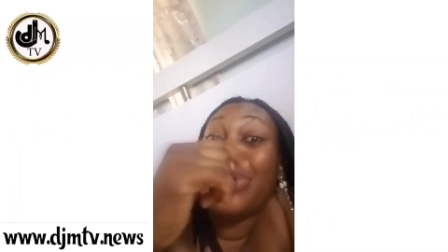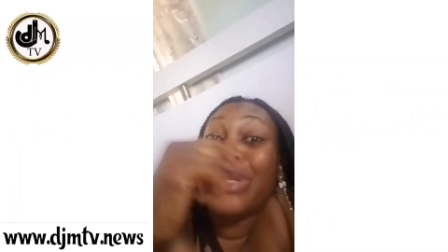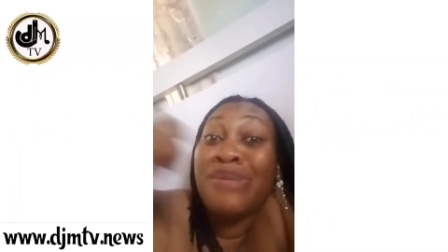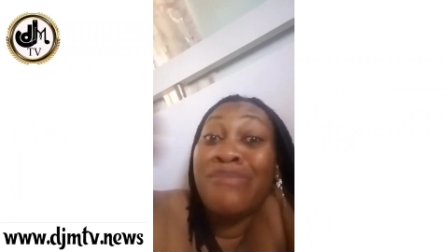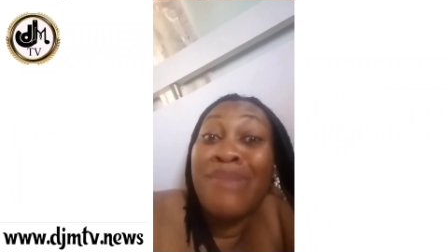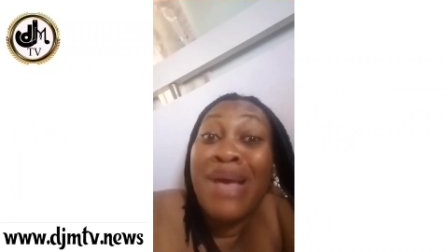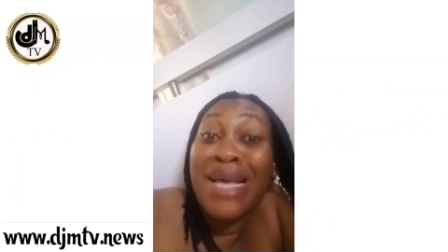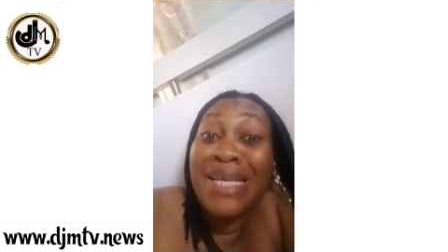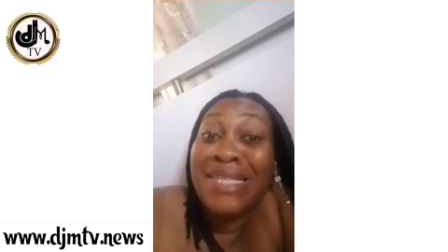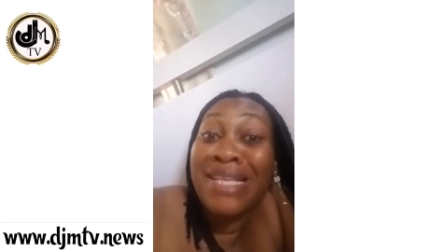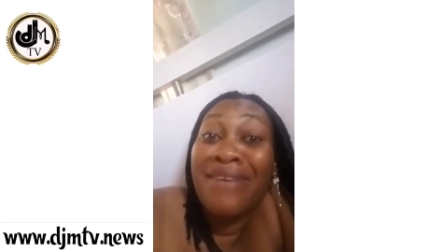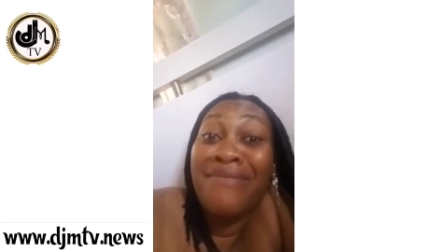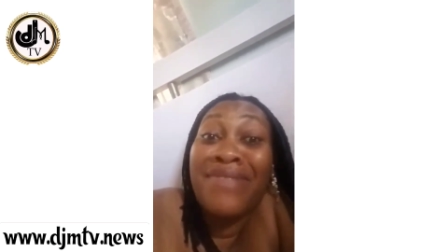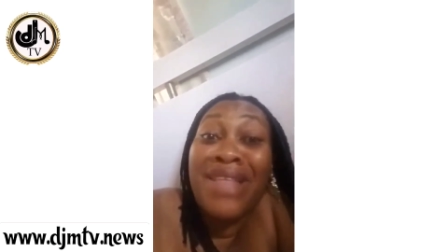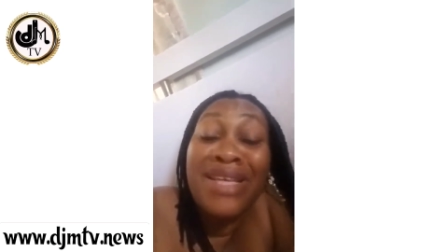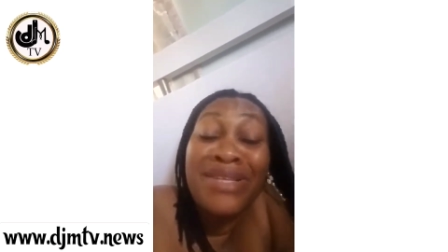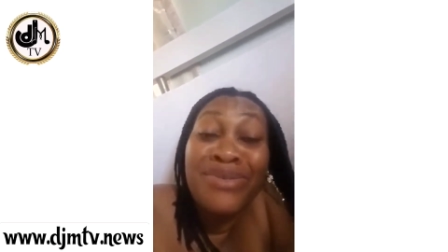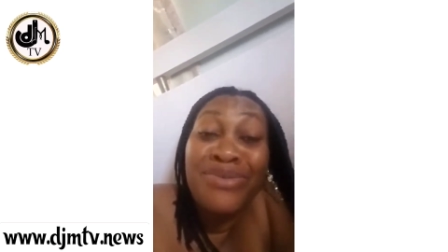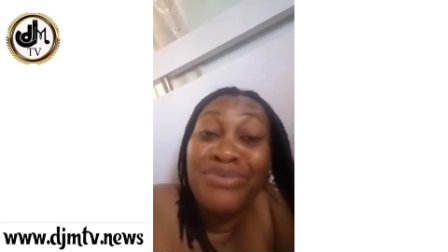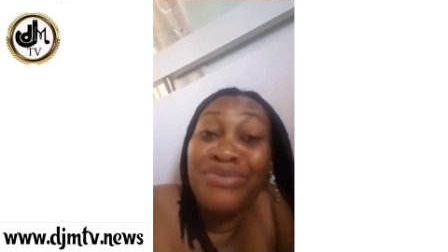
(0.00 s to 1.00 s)
nose masks
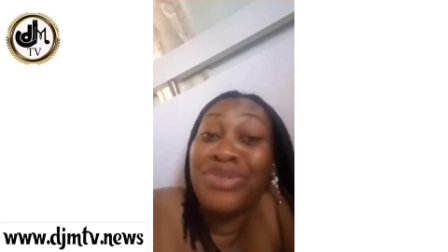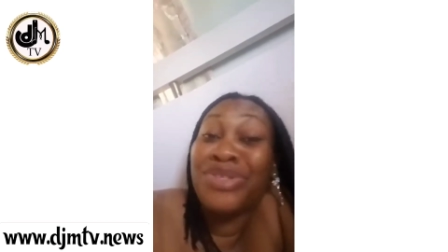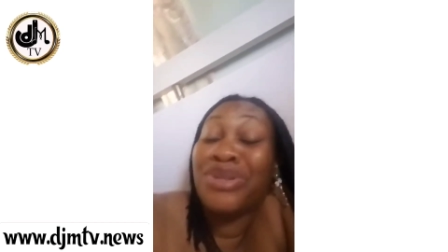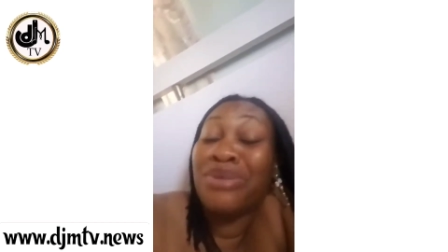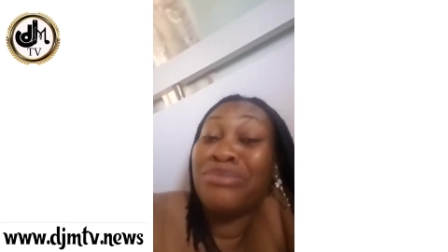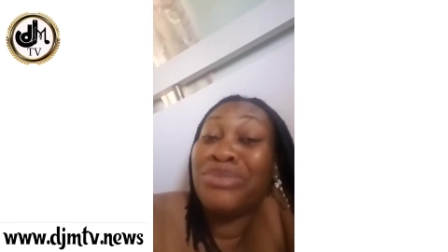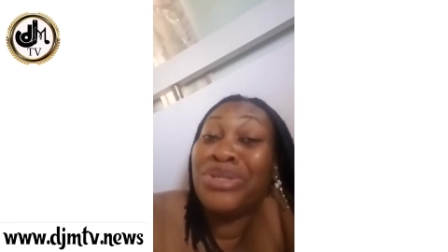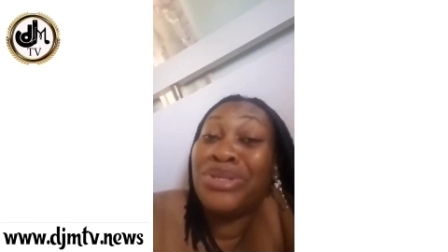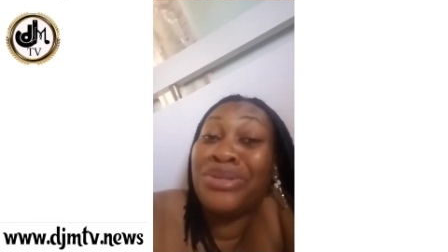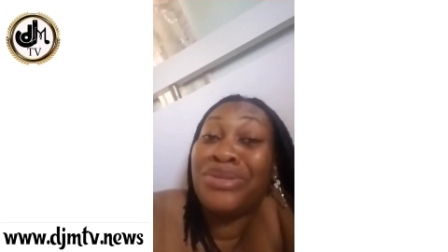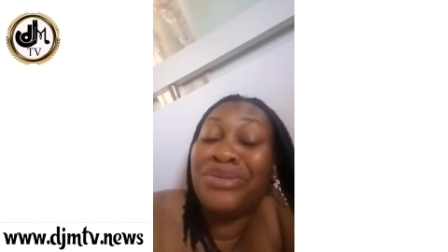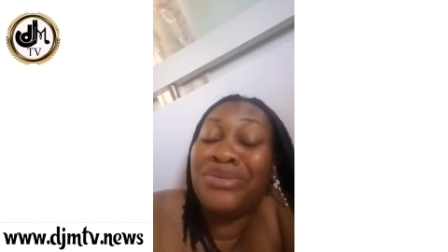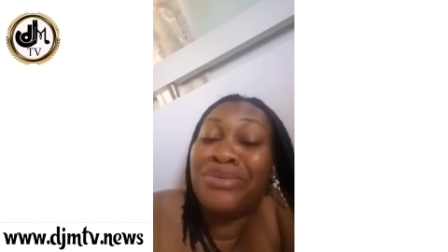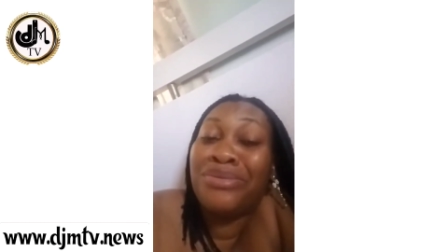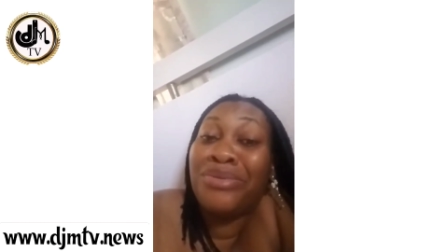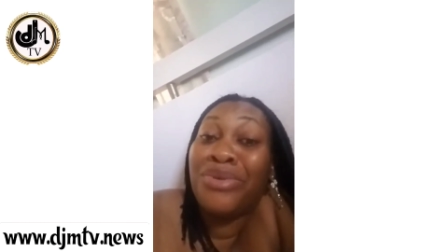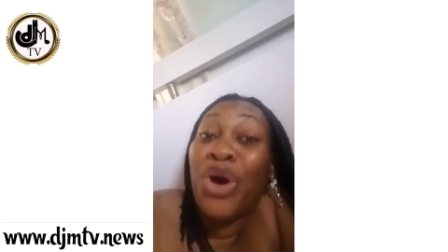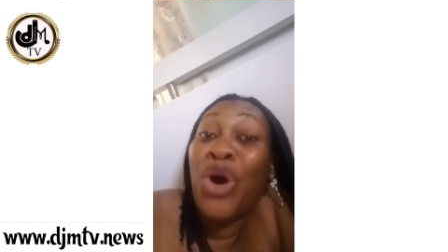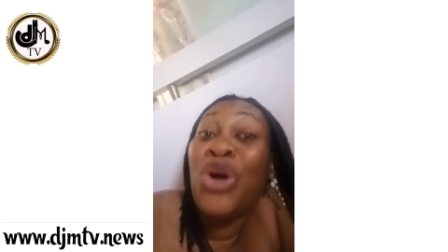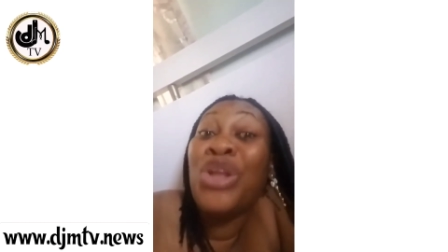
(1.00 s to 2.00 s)
after school resumption.
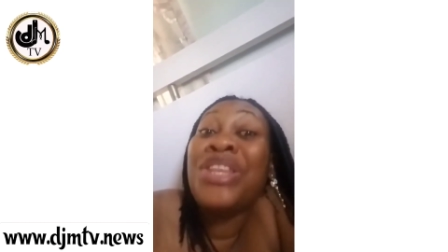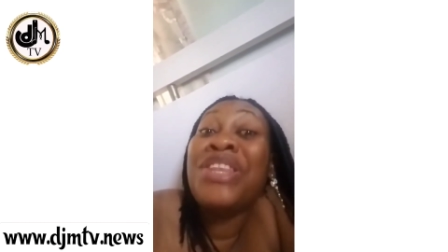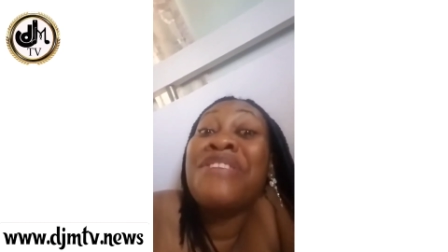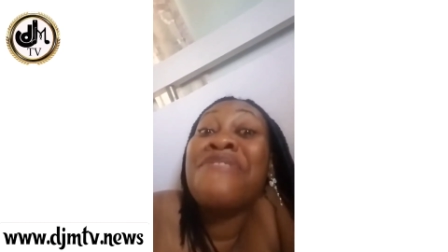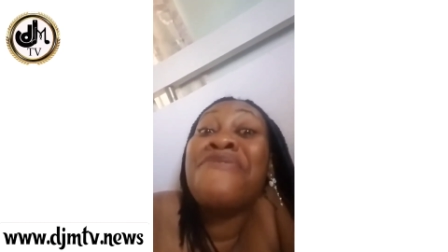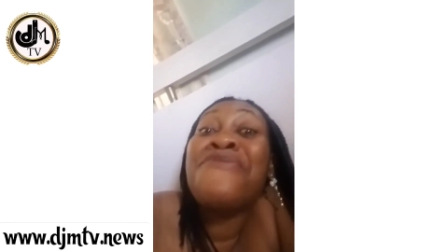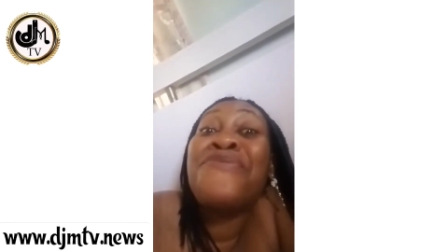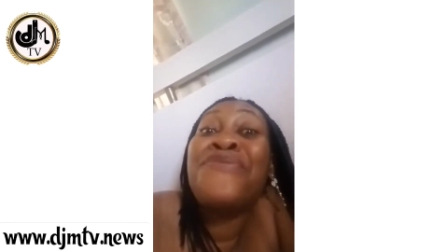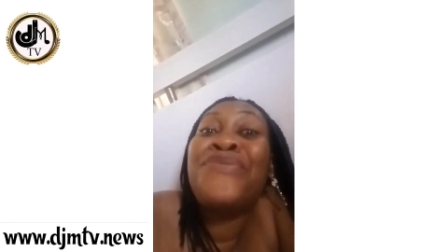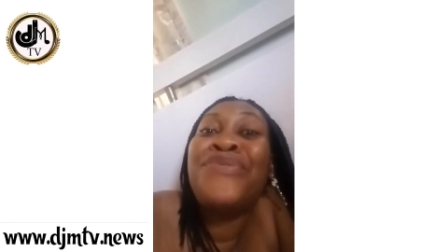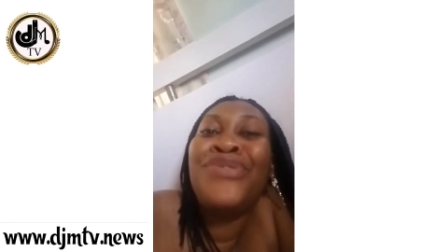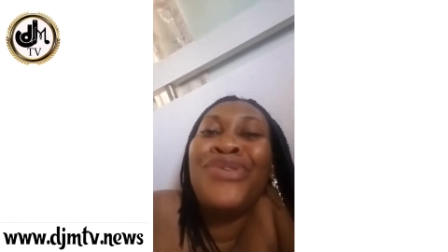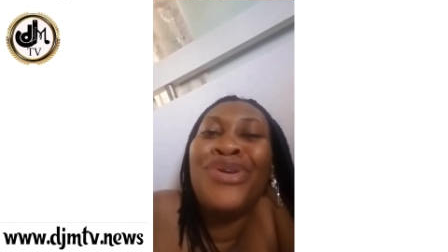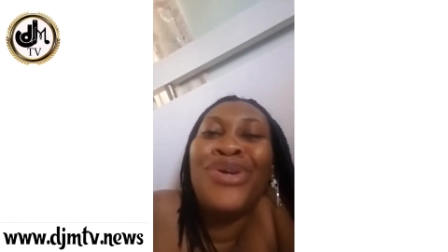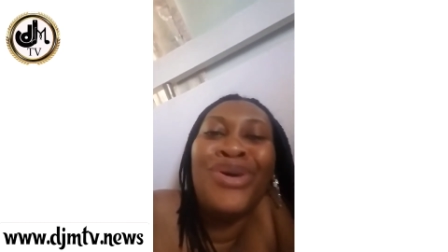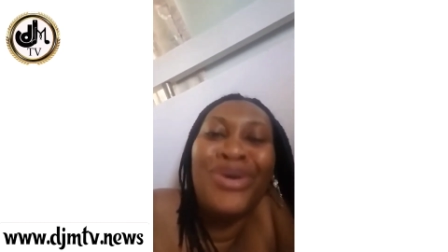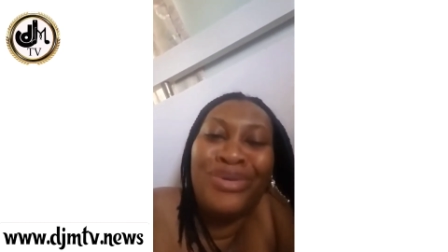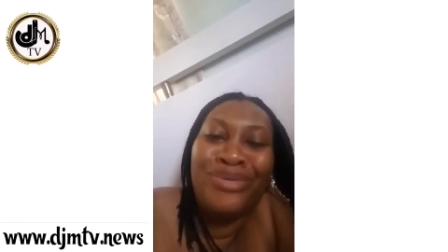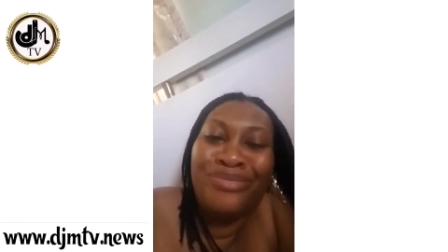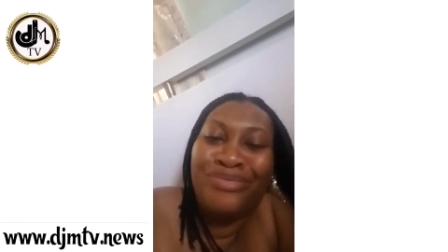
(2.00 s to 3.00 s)
On the
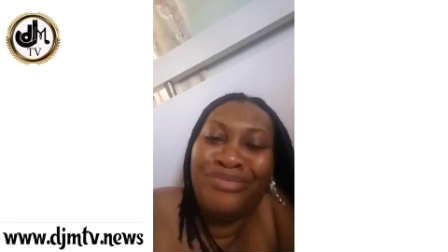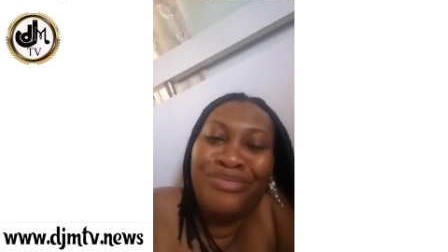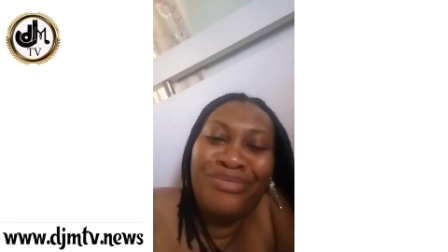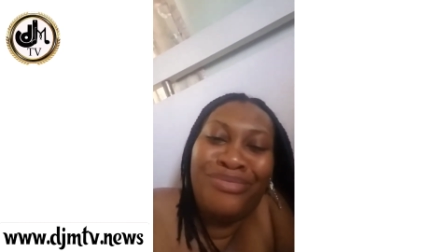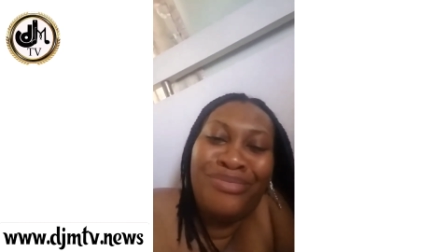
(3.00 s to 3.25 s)
floor.